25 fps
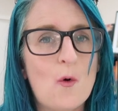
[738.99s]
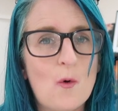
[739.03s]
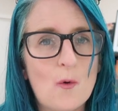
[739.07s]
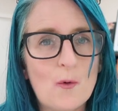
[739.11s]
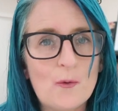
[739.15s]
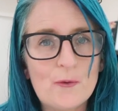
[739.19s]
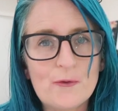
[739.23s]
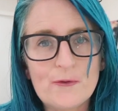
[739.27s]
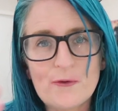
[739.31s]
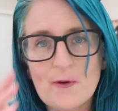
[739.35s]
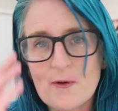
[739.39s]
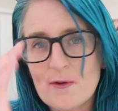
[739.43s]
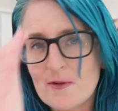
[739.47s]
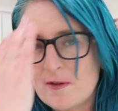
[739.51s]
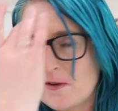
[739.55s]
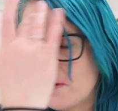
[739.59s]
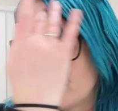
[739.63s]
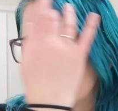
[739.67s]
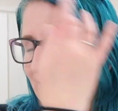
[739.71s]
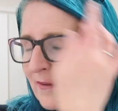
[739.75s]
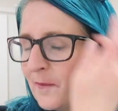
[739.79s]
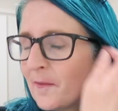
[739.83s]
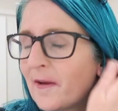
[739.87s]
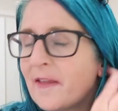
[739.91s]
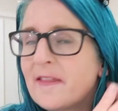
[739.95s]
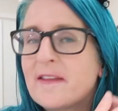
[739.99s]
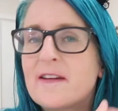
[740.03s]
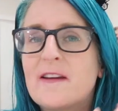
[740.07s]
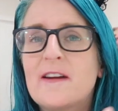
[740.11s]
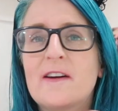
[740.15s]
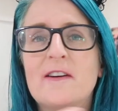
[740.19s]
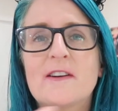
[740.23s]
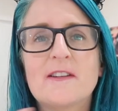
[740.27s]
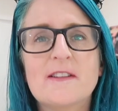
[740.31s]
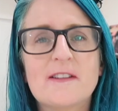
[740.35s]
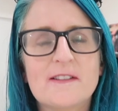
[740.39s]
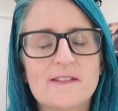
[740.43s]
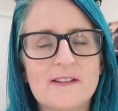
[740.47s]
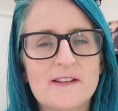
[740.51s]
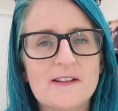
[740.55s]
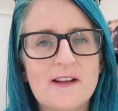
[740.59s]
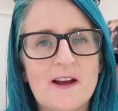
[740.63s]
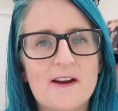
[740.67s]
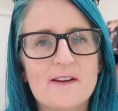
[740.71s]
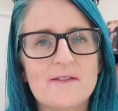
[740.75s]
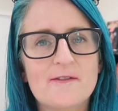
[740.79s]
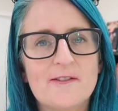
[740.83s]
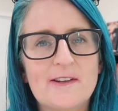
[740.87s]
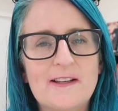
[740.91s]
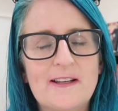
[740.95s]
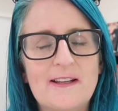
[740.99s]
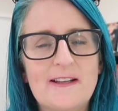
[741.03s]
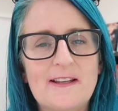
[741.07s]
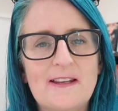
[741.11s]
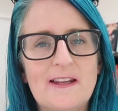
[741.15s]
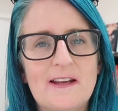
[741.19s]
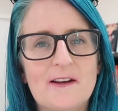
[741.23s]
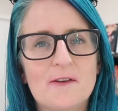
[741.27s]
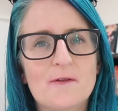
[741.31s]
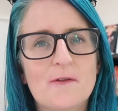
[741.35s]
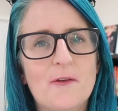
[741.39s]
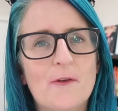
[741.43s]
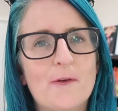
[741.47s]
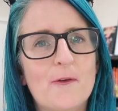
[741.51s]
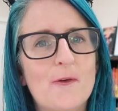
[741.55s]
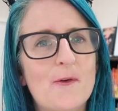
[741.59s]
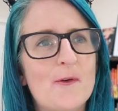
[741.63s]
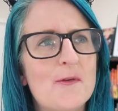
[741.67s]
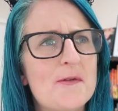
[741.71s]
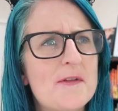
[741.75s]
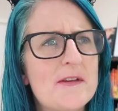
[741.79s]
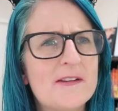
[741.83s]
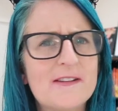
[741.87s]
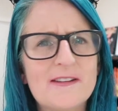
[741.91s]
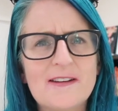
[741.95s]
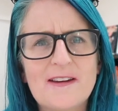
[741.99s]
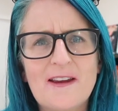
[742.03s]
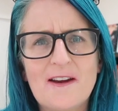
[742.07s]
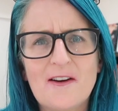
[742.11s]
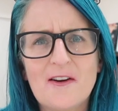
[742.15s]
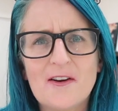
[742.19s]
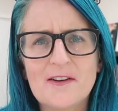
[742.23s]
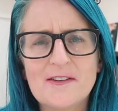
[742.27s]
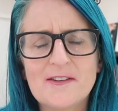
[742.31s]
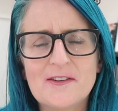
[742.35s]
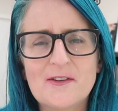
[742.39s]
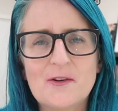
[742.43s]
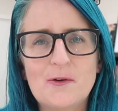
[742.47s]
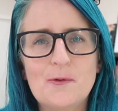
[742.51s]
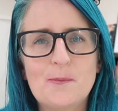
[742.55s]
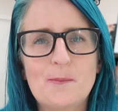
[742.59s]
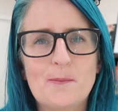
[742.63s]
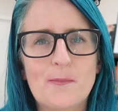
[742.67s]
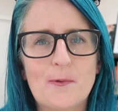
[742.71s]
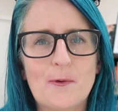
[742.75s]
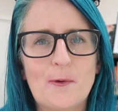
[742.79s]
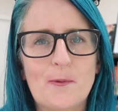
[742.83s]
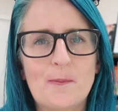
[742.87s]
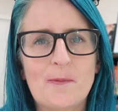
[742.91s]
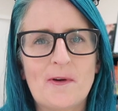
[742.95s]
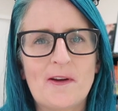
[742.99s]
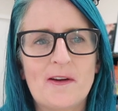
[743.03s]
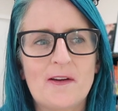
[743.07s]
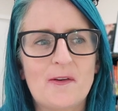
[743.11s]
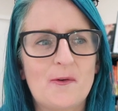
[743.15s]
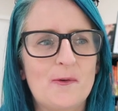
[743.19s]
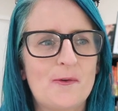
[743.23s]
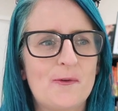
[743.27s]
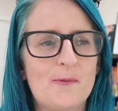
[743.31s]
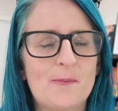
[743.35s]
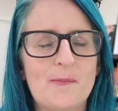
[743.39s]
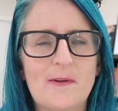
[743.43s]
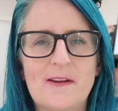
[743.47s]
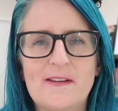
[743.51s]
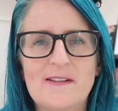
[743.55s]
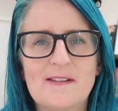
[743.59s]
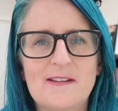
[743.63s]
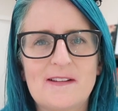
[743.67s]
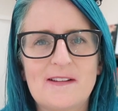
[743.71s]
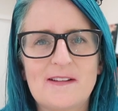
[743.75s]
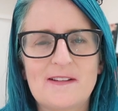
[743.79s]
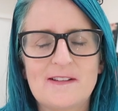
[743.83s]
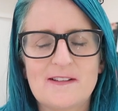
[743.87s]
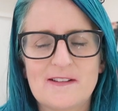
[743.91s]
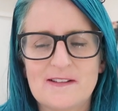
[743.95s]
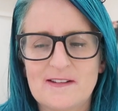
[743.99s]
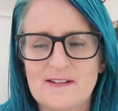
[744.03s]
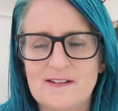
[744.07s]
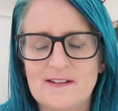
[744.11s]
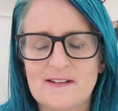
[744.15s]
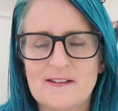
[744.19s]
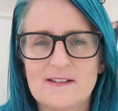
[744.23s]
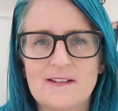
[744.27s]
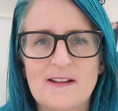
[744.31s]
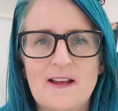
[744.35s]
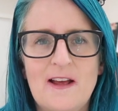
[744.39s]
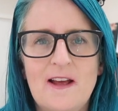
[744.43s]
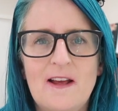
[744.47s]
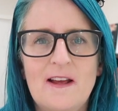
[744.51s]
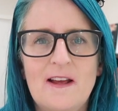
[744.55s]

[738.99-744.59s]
Also, there are some other characters that I really love. So there's a character called Boomer who's basically just this